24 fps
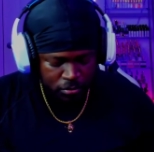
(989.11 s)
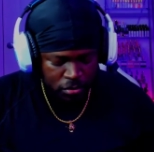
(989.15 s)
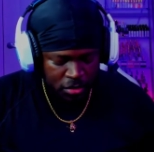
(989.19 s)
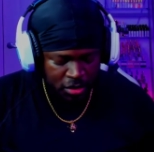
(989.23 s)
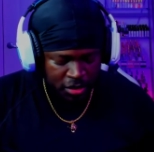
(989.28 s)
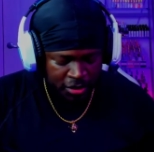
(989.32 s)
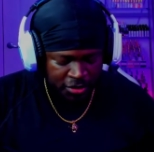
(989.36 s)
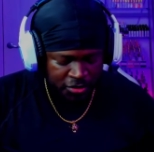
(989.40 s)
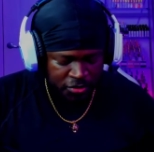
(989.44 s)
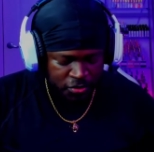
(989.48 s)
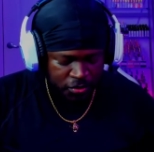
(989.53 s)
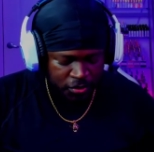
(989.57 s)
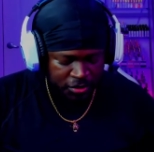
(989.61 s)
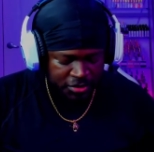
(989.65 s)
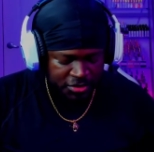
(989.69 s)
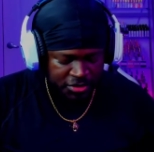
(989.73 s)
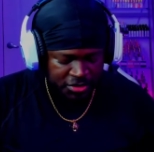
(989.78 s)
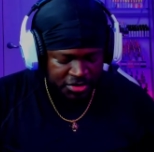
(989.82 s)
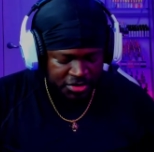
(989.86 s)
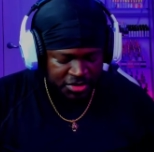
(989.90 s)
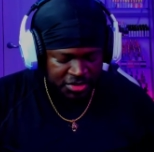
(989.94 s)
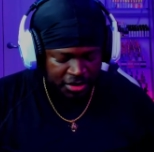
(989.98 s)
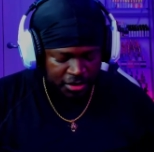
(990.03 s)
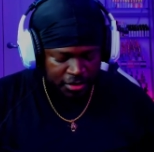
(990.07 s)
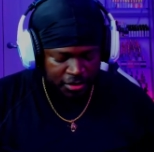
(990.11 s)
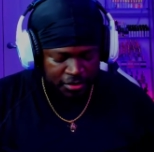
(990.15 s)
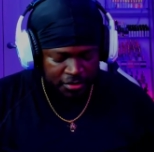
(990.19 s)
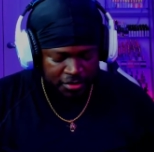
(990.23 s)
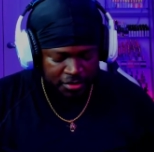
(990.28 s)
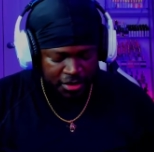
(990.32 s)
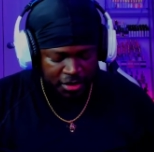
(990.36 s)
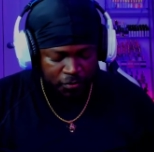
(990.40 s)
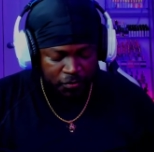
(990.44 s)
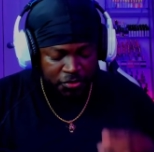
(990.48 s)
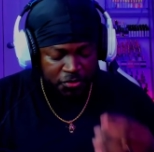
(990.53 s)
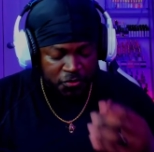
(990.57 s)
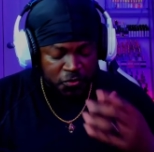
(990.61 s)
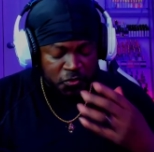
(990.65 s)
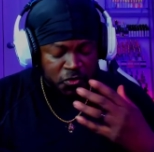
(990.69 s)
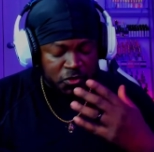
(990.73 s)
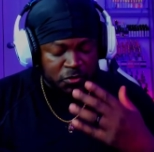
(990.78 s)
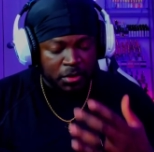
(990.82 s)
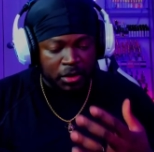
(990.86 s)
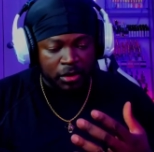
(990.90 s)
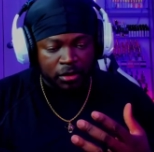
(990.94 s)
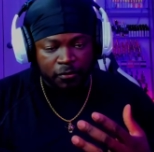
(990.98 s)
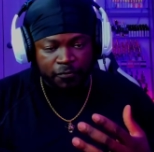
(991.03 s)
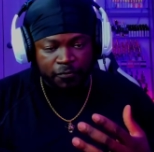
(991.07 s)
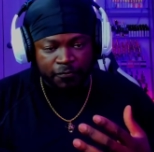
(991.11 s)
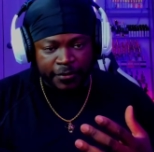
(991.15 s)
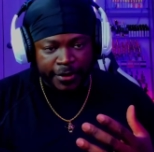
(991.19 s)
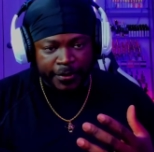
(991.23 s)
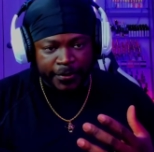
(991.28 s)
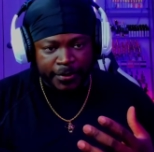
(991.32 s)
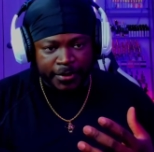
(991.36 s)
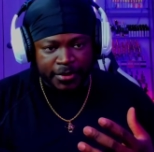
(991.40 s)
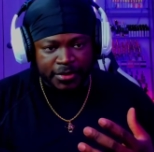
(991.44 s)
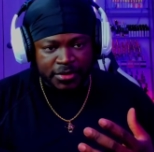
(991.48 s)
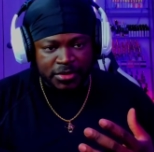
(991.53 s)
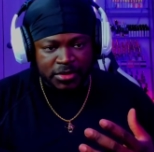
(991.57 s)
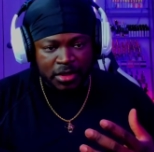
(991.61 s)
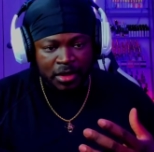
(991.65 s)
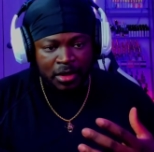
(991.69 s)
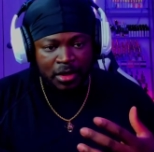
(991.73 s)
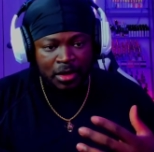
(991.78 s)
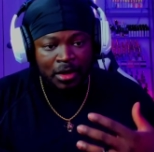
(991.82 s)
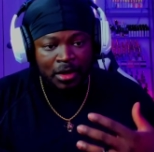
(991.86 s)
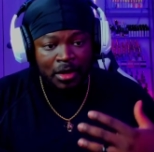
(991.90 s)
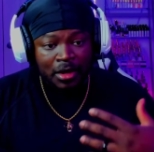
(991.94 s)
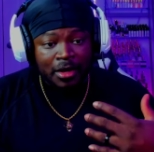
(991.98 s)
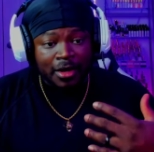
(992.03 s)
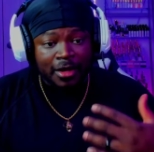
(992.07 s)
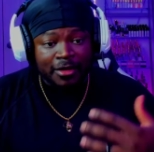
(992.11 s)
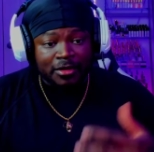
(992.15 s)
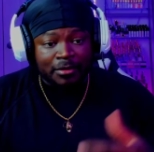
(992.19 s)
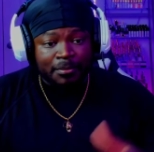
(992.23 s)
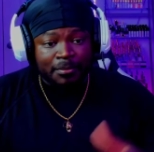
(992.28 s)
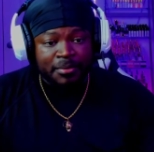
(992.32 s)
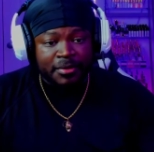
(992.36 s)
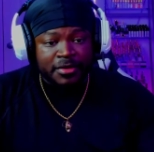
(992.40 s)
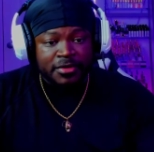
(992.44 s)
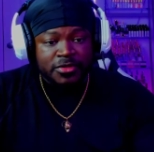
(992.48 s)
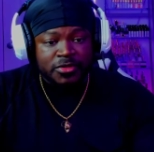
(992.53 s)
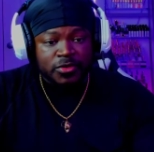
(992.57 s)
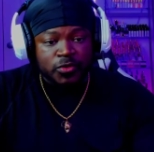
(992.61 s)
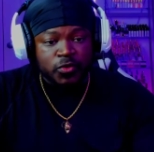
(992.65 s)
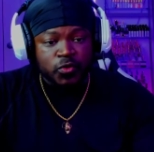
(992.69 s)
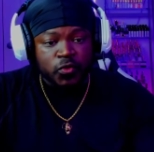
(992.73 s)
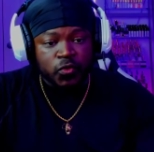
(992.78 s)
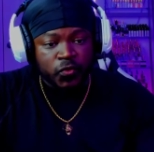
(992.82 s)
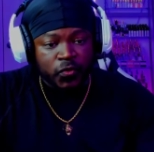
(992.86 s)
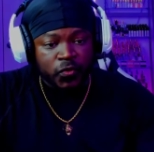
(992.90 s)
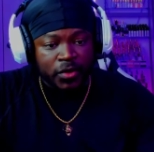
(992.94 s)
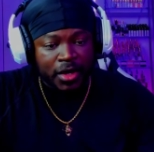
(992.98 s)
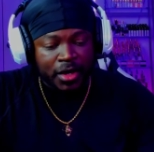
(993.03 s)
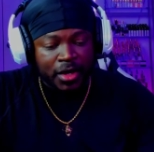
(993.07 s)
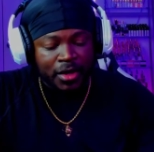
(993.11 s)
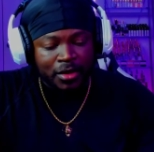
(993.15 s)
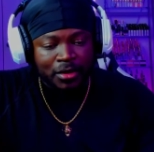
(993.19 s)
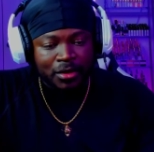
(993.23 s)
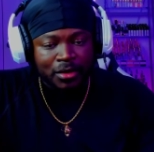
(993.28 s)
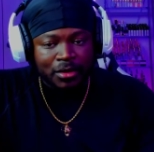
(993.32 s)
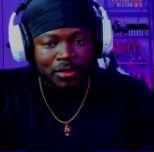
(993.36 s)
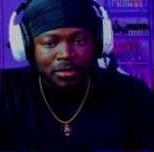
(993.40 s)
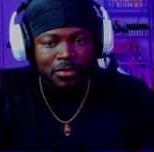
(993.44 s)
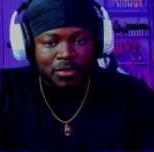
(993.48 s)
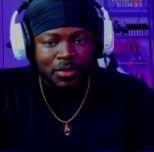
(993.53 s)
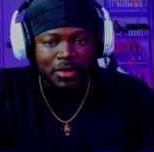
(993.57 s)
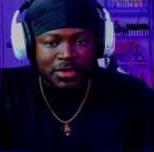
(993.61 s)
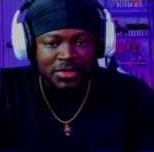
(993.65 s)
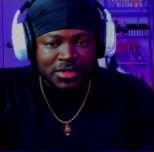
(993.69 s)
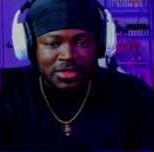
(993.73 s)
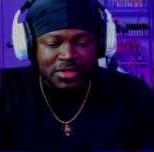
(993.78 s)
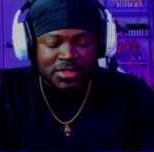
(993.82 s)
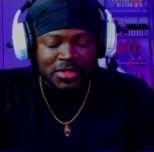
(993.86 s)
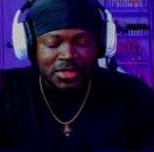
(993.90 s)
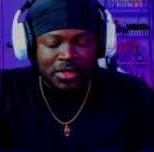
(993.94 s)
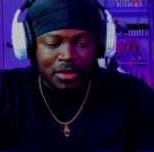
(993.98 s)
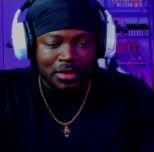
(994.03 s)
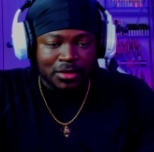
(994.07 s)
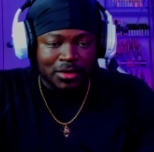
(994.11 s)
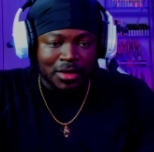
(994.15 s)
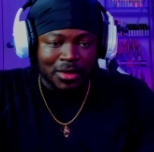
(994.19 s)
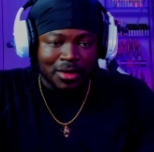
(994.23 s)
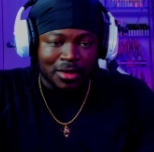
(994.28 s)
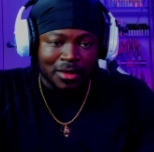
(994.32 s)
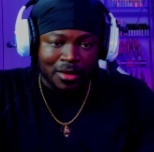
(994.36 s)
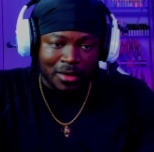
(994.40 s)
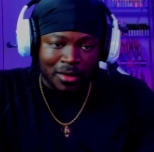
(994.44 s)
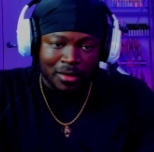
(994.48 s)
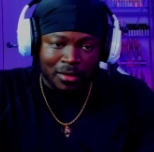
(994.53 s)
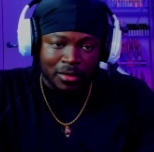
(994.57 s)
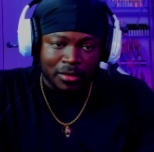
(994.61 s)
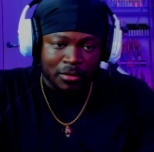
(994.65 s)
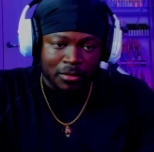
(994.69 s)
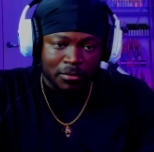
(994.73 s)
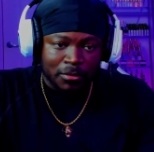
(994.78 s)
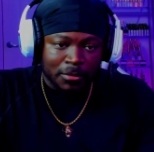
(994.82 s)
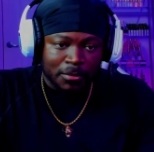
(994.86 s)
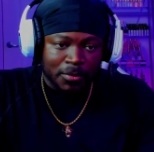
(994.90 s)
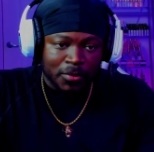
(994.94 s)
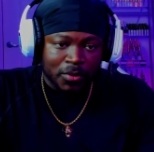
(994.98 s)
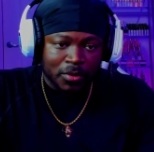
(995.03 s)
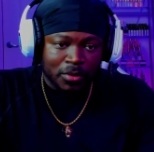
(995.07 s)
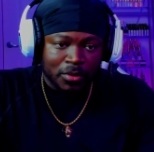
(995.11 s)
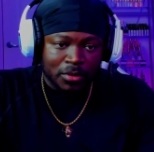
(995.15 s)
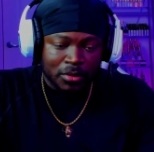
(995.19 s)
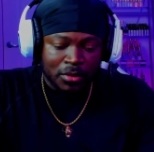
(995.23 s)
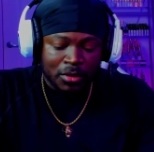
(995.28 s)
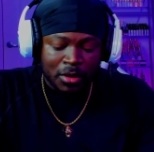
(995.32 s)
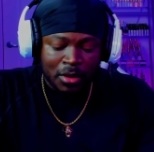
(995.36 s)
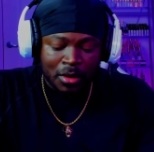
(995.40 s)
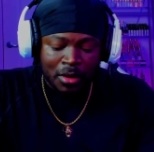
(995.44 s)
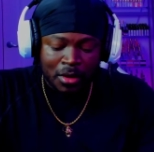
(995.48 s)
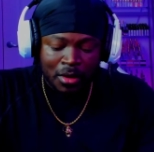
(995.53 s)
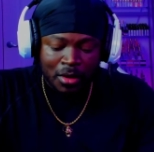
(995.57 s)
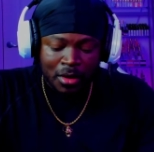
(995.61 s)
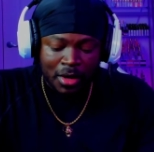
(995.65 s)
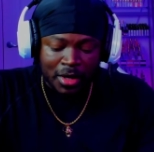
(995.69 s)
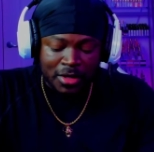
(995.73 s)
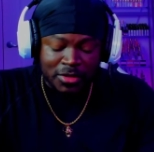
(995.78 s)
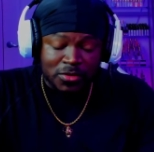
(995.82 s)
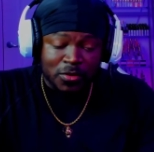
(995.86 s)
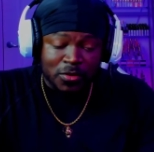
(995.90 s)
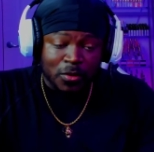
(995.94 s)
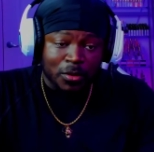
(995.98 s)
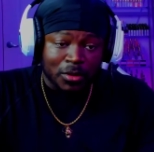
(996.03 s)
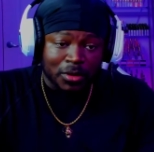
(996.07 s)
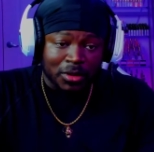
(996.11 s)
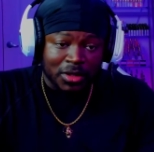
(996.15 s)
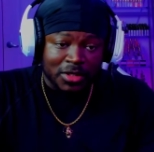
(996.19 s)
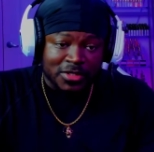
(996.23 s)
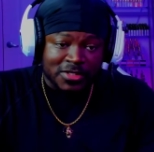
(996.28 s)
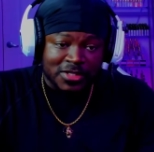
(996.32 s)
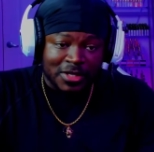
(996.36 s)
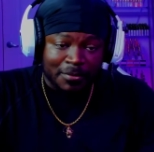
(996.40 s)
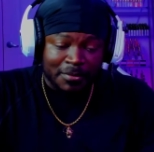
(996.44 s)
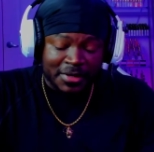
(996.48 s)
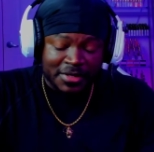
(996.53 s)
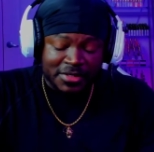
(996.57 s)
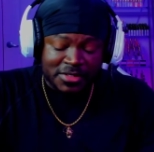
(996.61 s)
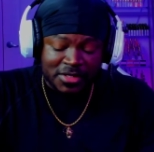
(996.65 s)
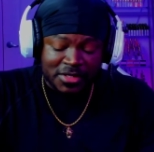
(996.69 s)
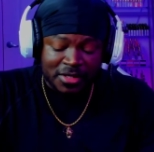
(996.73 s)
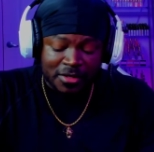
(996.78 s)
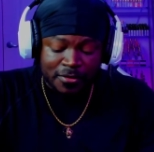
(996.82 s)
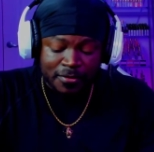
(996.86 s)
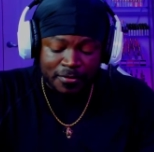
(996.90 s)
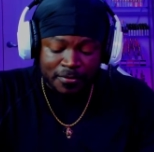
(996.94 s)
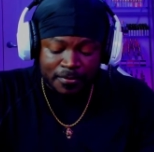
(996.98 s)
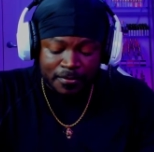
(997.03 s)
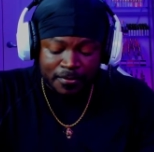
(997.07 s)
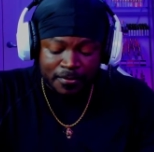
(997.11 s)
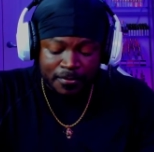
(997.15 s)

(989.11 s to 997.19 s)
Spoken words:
And you can just tell that when you smell a fragrance at the person who created it, you can just tell that they care a little bit more. As corny as that may sound.